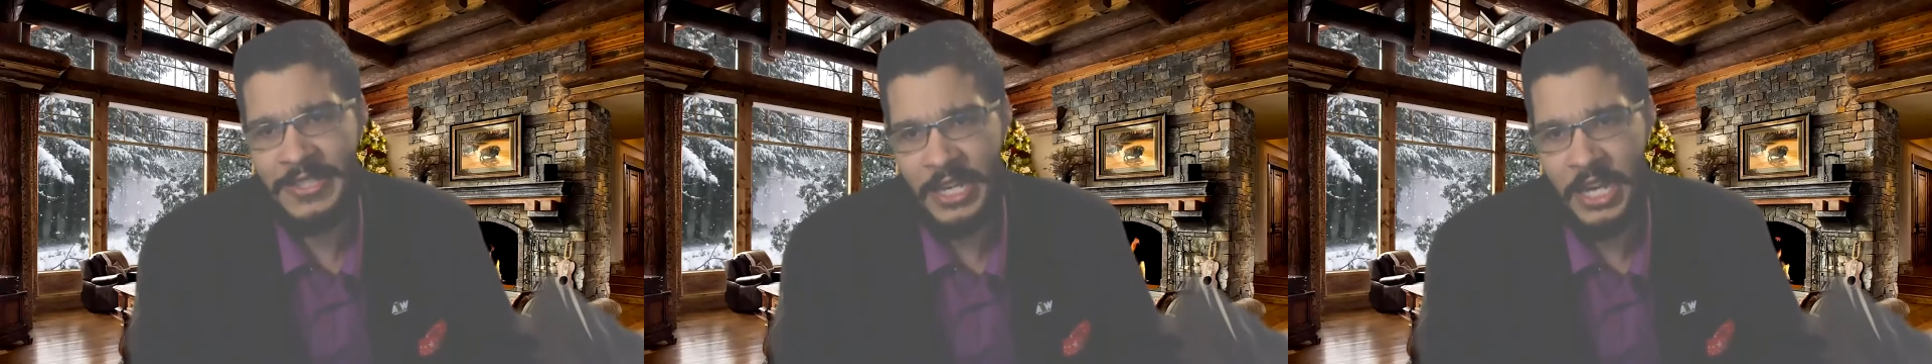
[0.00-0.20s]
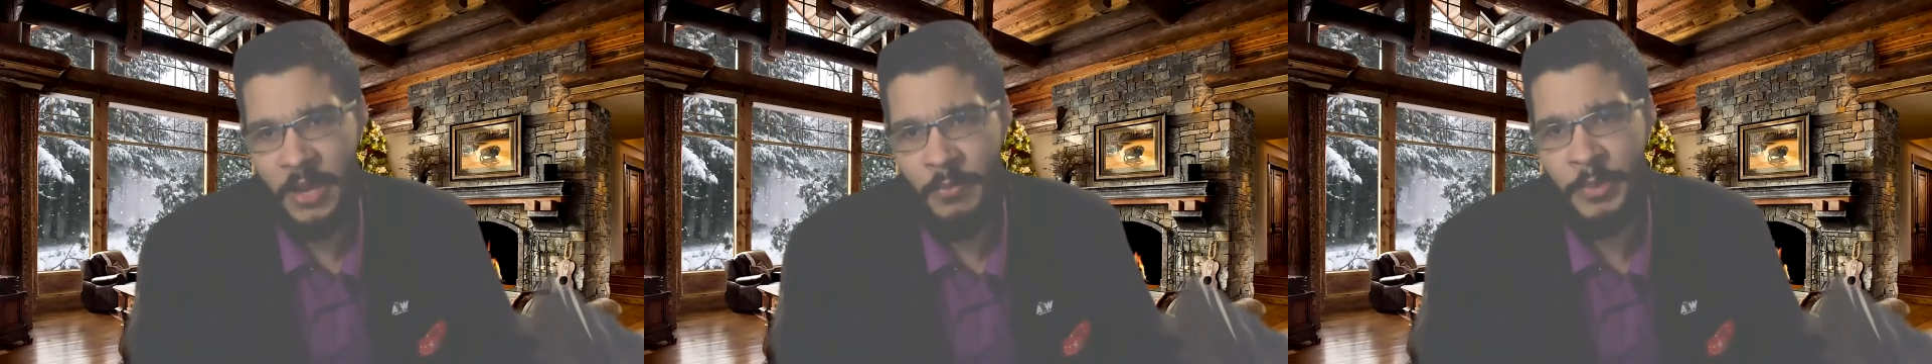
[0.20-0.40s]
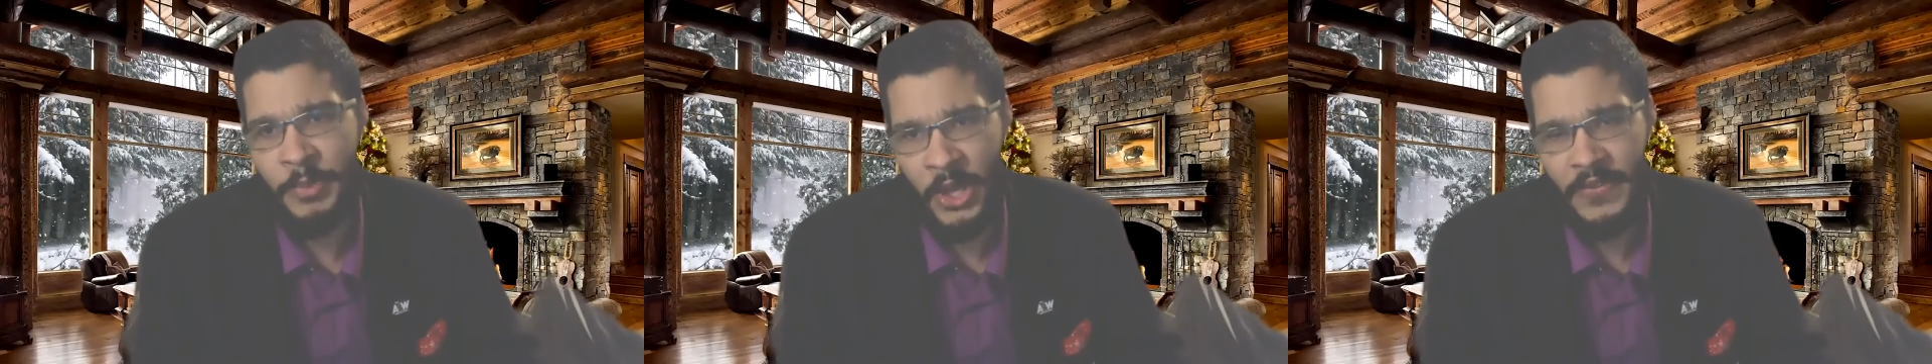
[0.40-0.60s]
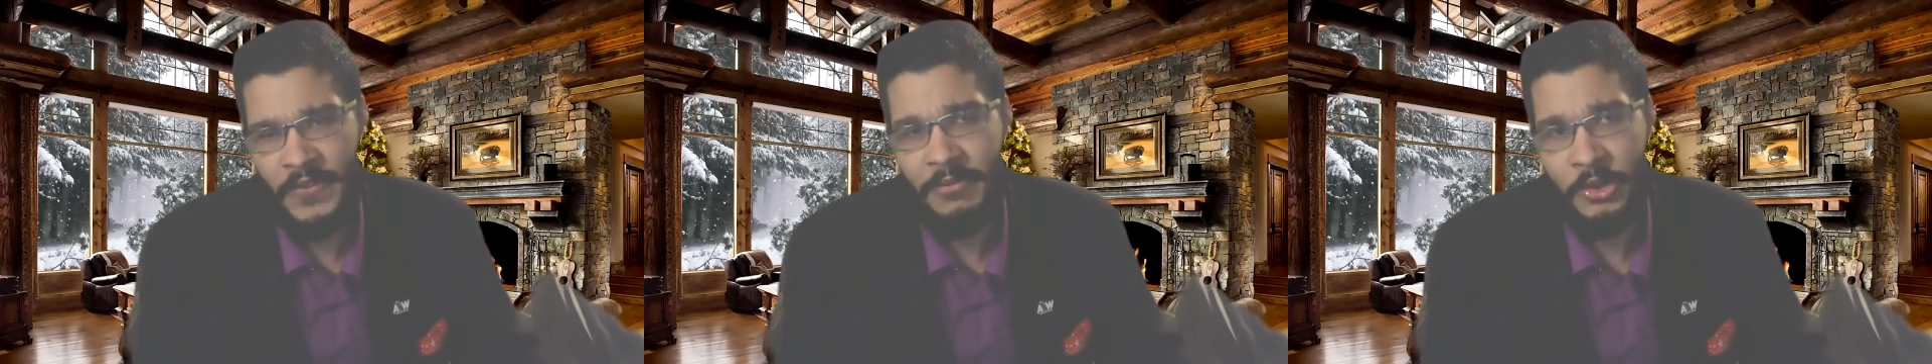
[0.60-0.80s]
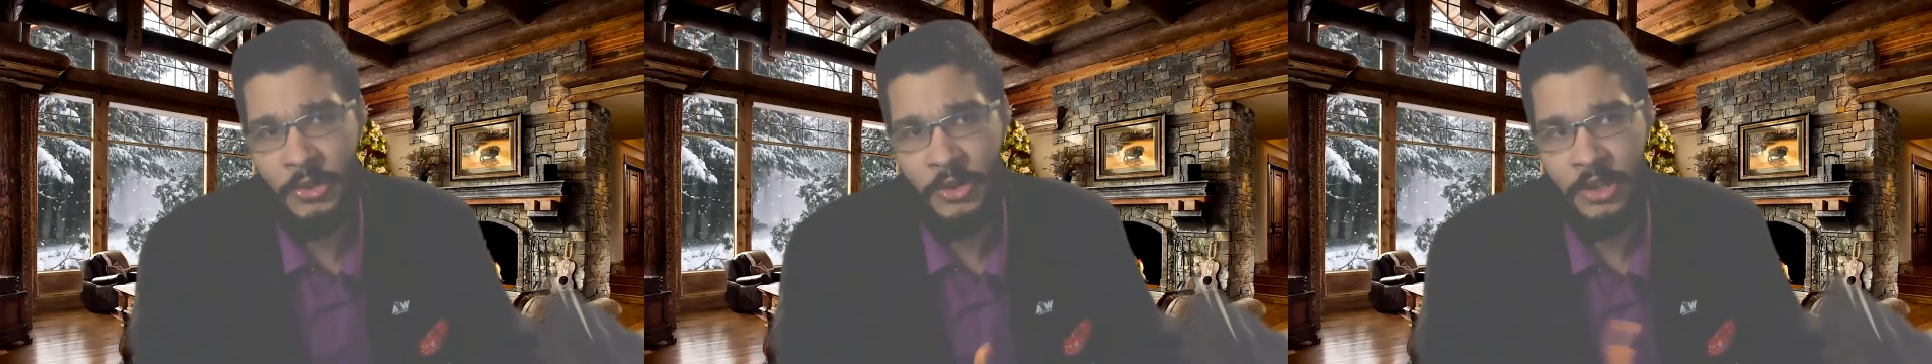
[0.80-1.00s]
taking out both
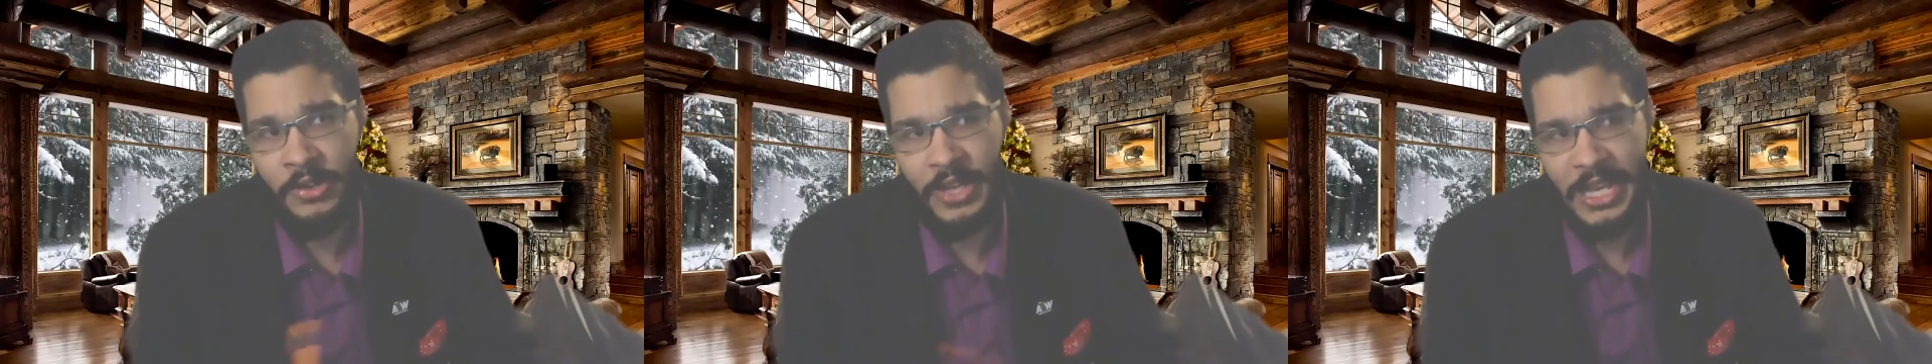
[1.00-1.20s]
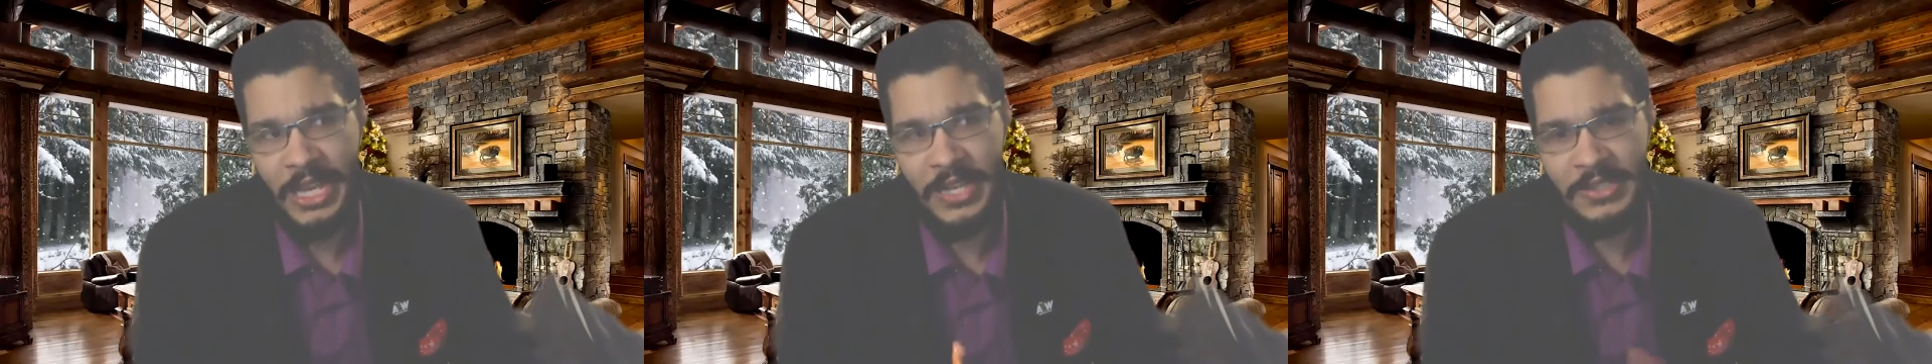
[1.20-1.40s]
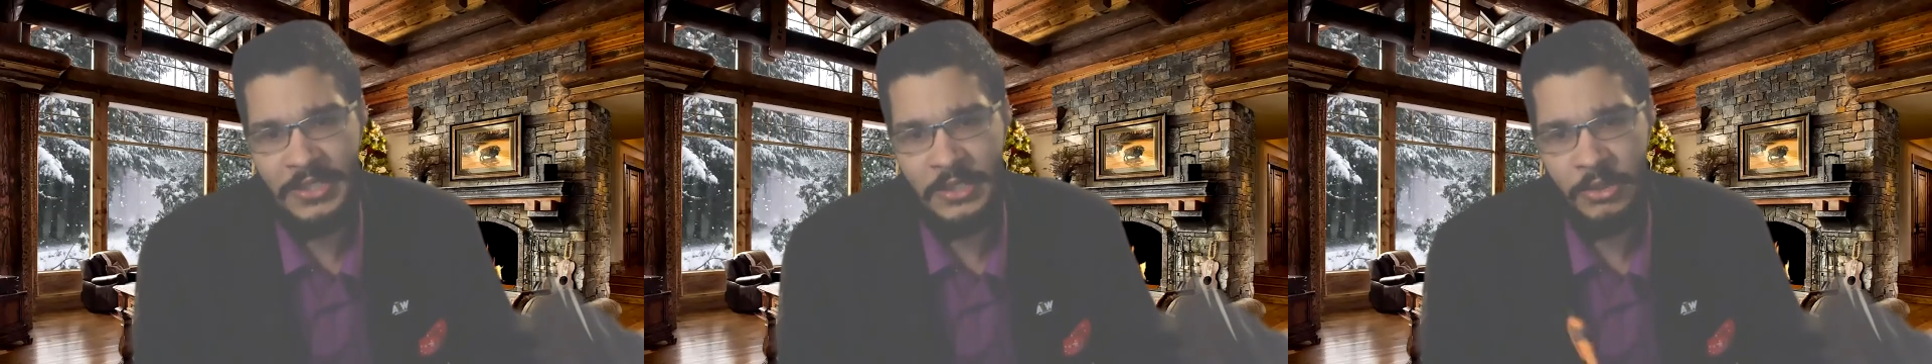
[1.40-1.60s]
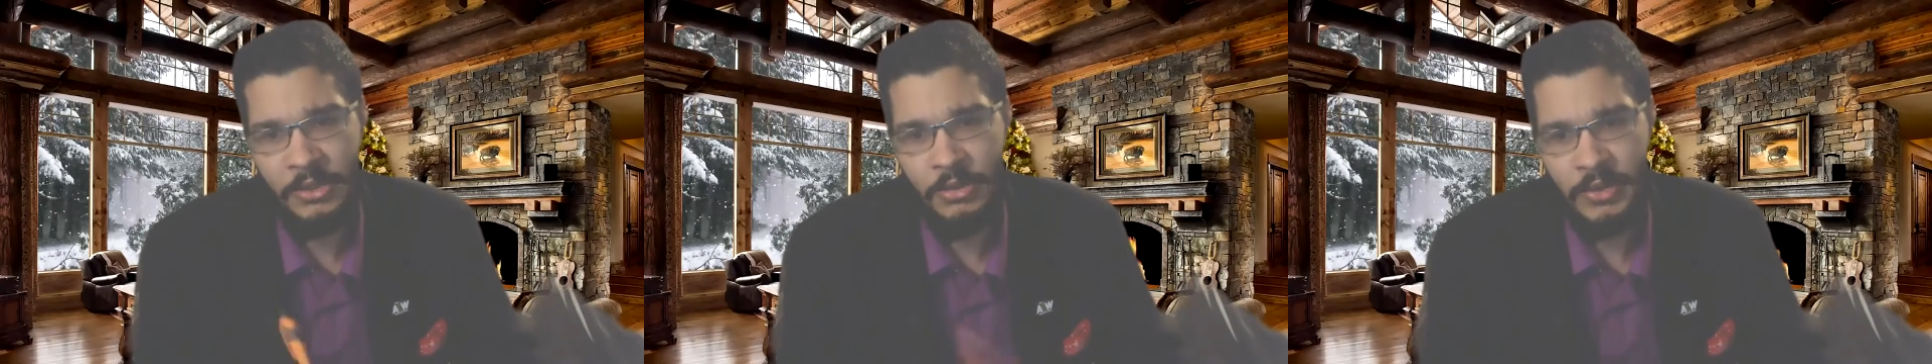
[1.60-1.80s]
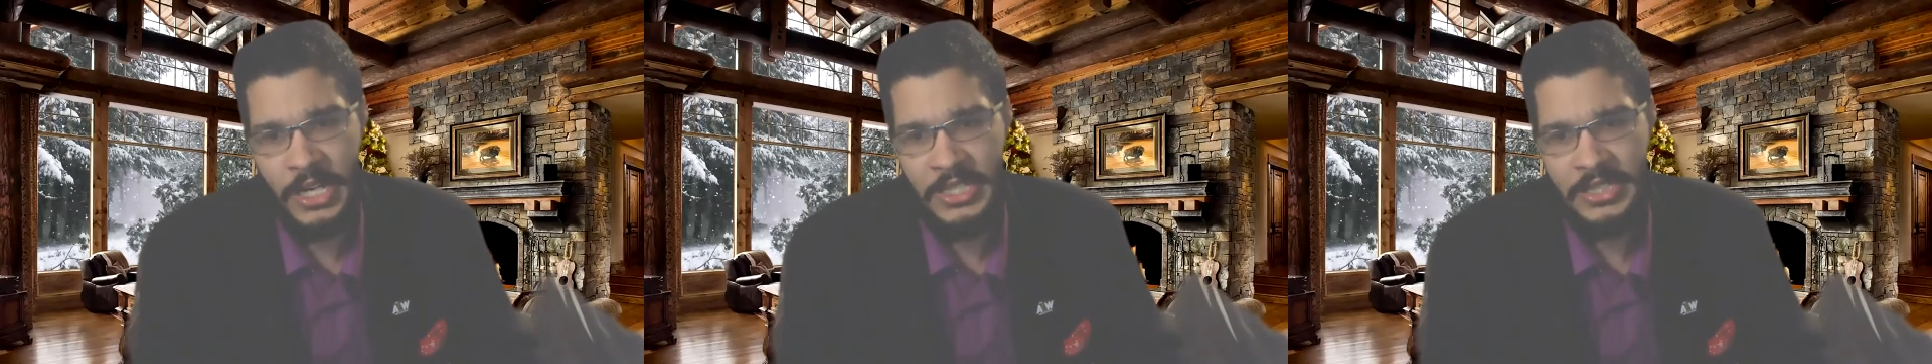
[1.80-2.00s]
Evil Uno and Stu
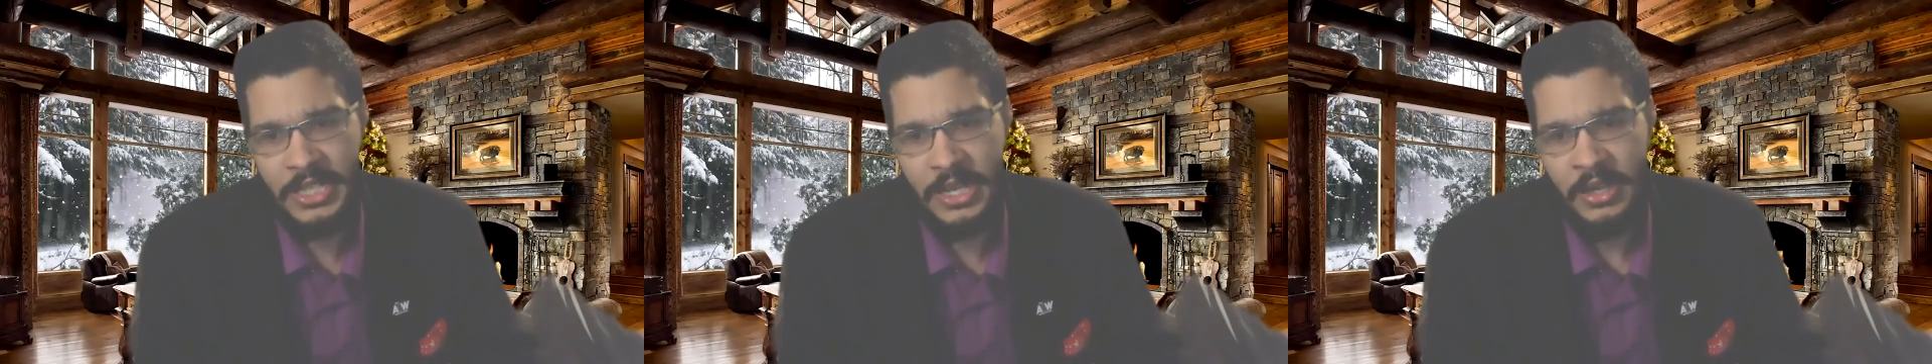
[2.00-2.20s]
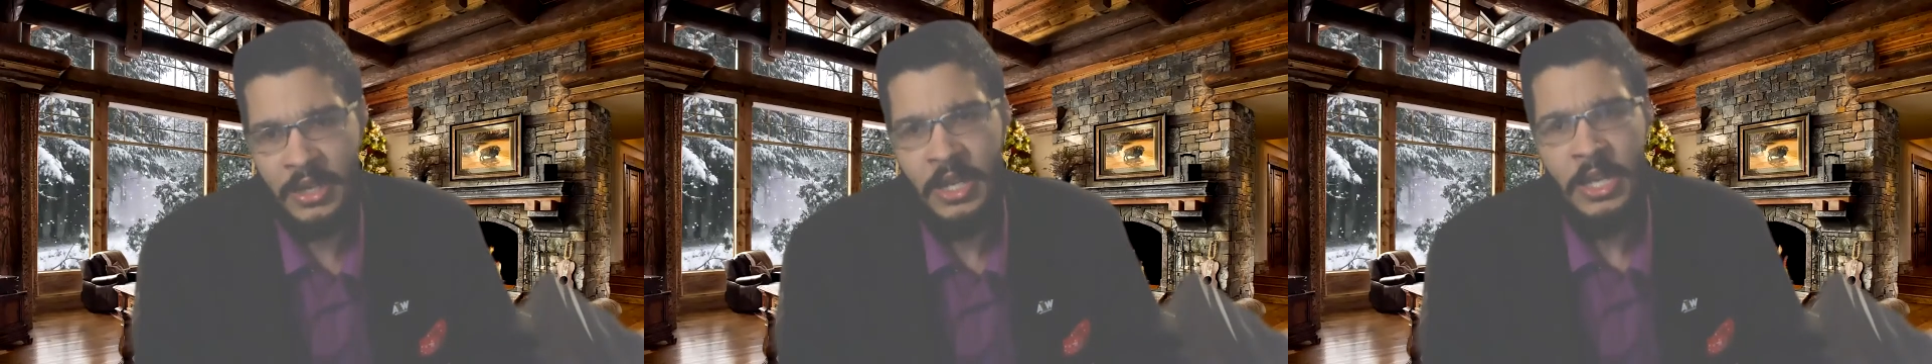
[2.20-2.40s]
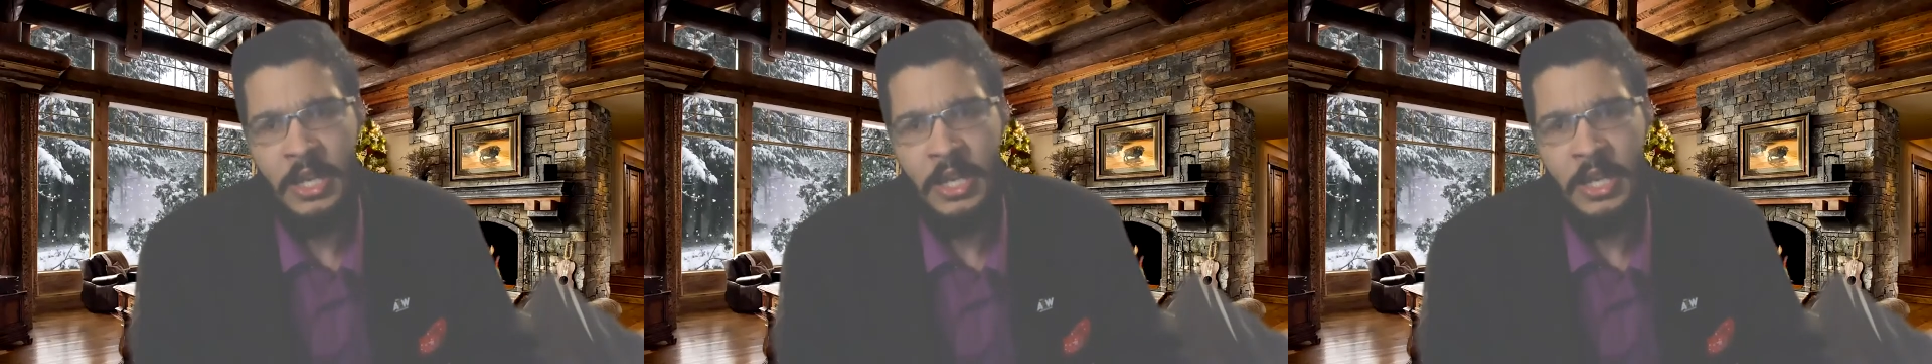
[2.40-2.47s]
Grayson.